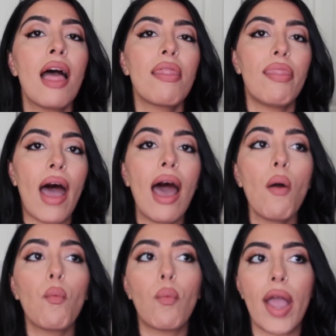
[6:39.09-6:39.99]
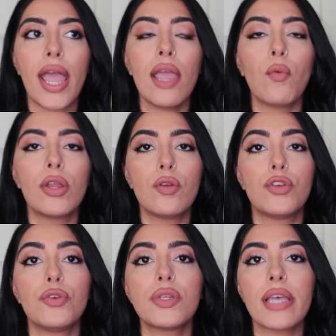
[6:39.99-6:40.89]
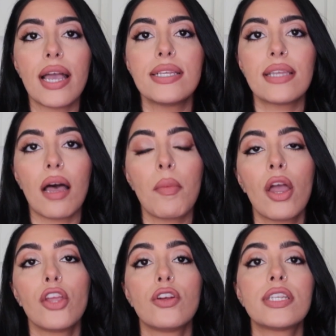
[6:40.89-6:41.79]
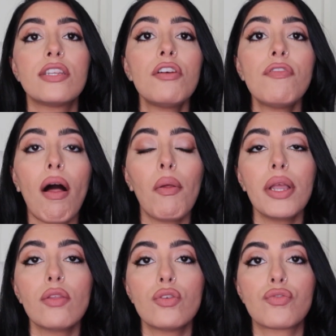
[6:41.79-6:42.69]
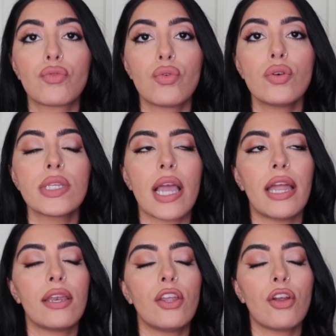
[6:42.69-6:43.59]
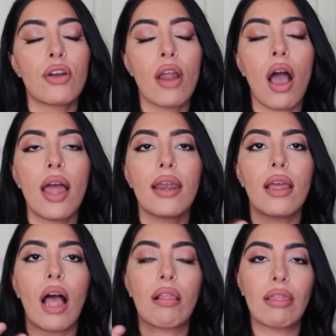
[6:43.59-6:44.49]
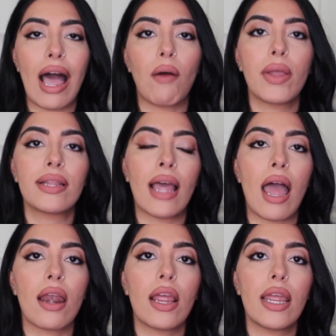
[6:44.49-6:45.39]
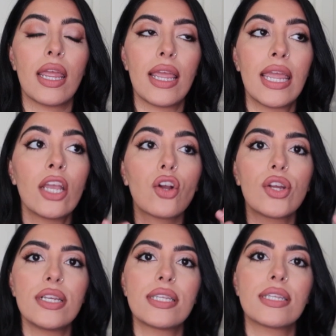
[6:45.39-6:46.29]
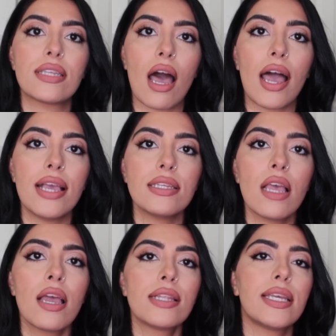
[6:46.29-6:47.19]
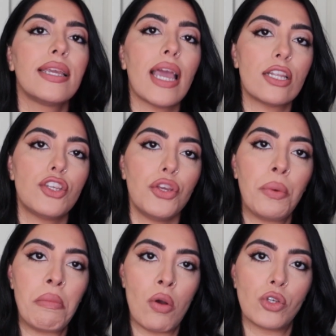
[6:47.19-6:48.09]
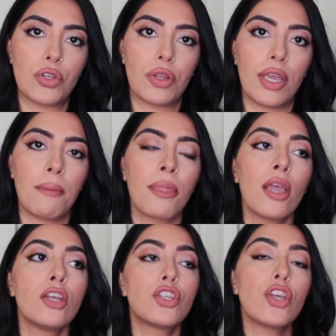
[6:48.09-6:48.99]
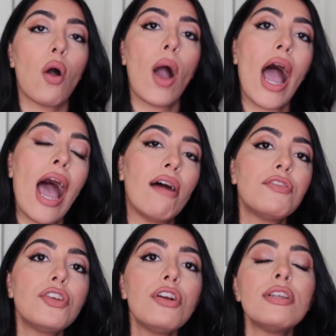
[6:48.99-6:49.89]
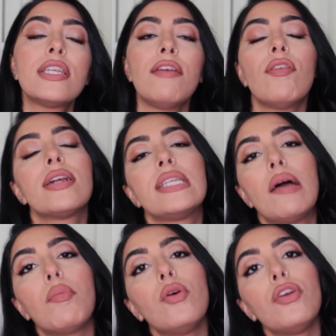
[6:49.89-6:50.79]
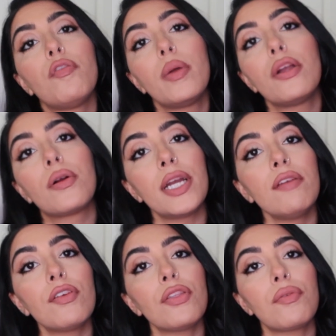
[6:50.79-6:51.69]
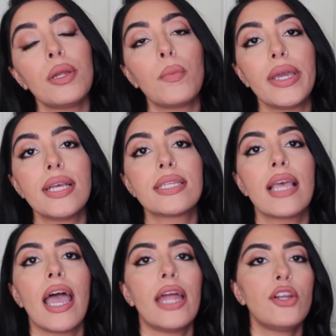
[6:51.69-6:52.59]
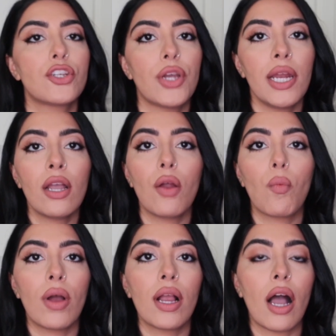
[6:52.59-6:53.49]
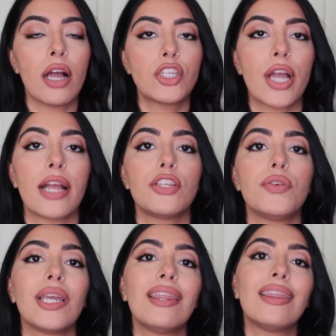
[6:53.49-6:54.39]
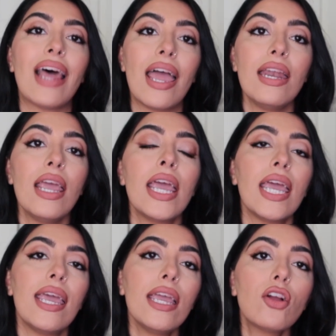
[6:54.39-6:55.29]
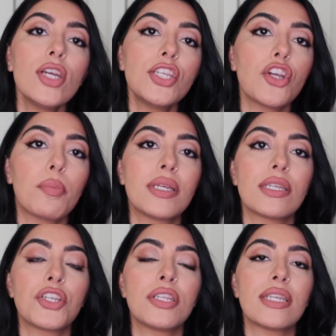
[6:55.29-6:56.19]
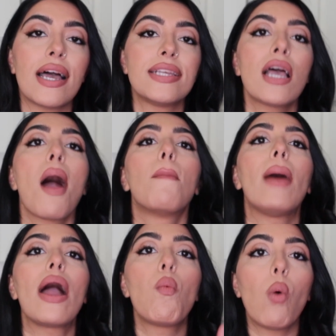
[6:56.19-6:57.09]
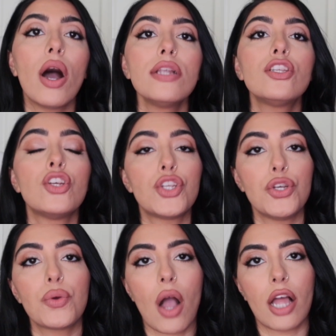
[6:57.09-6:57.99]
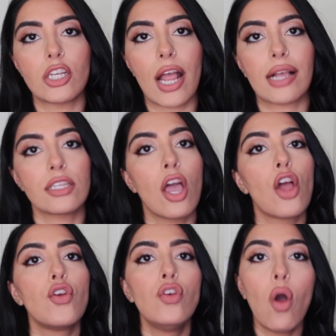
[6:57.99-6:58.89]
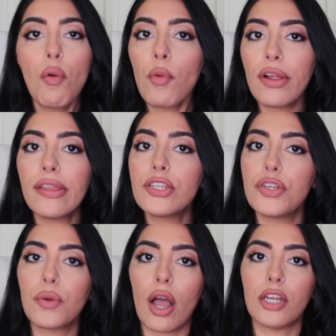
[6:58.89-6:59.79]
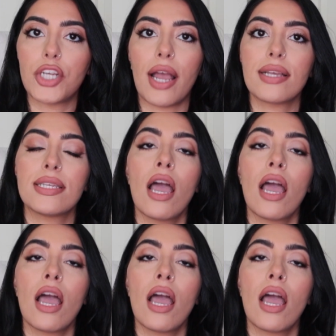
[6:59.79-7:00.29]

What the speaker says: That way, when you do size up, you're still following those rules and you're not allowing that increased size to get to you emotionally. So after, say for example, you've been green for 3 weeks and you're trading on one contract, you can then increase your position size by 1 to 2 contracts, no more than 2 contracts.